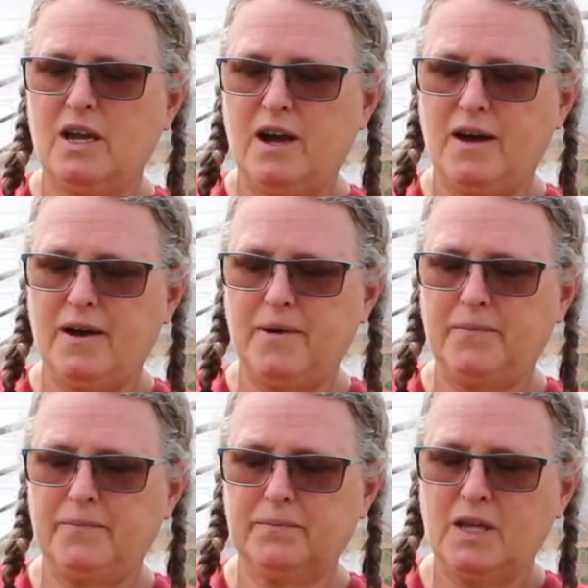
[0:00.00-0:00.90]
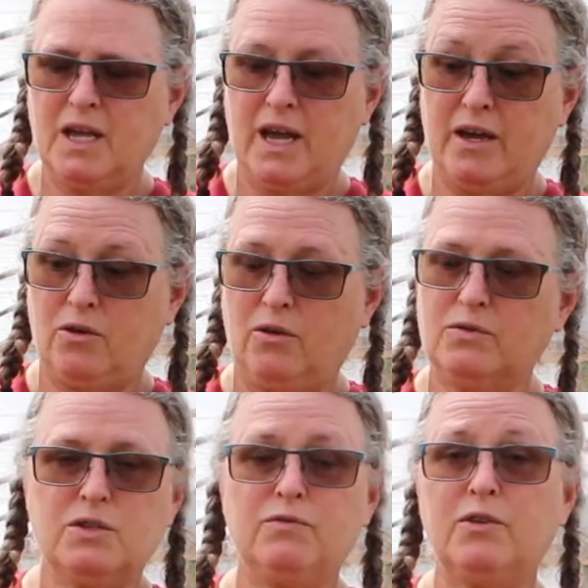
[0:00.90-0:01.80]
at all.
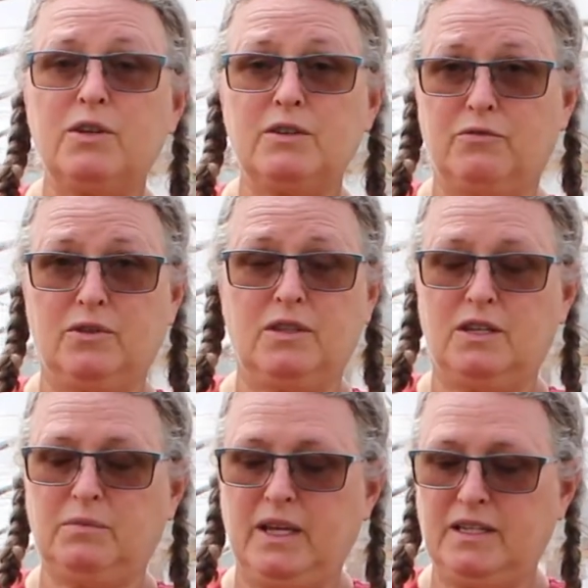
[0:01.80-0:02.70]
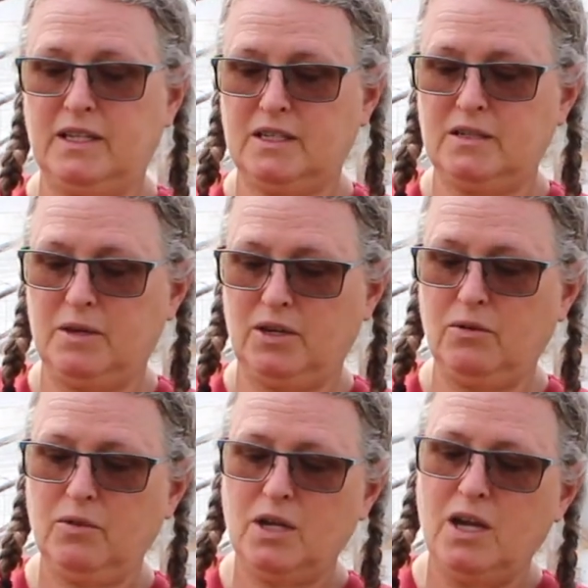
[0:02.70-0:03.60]
So very different than planting a
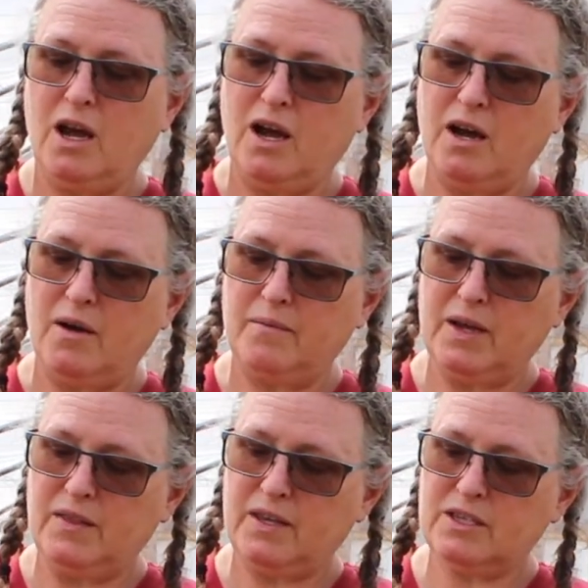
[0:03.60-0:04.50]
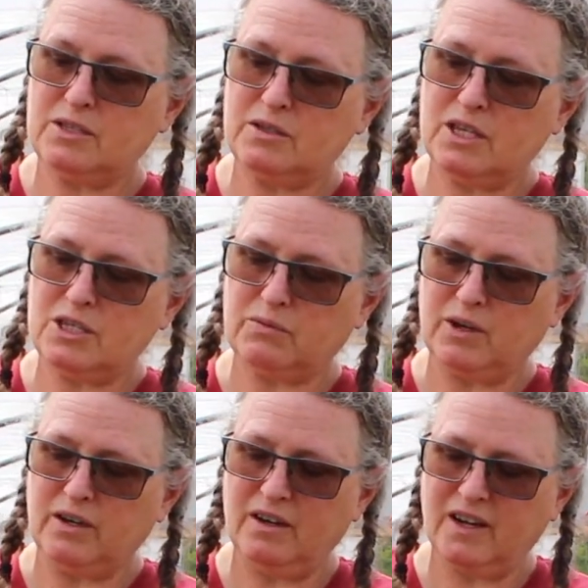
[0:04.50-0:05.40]
tomato. And this
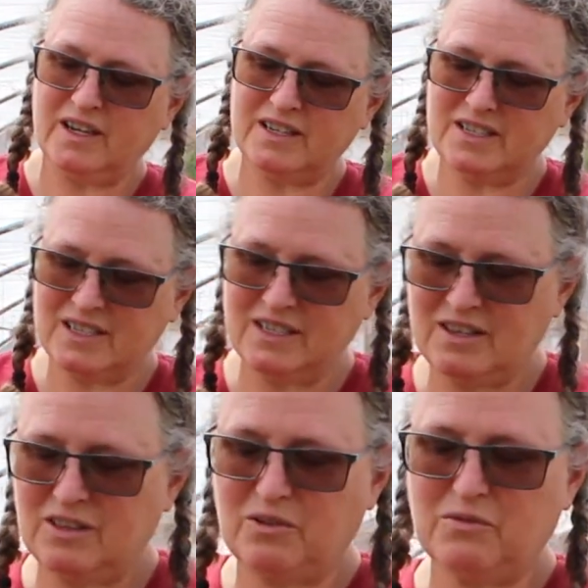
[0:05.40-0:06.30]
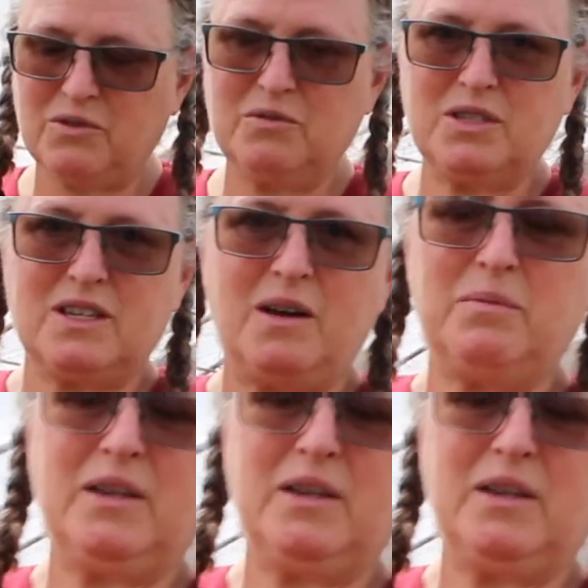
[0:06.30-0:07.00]
one, I can see that there are roots up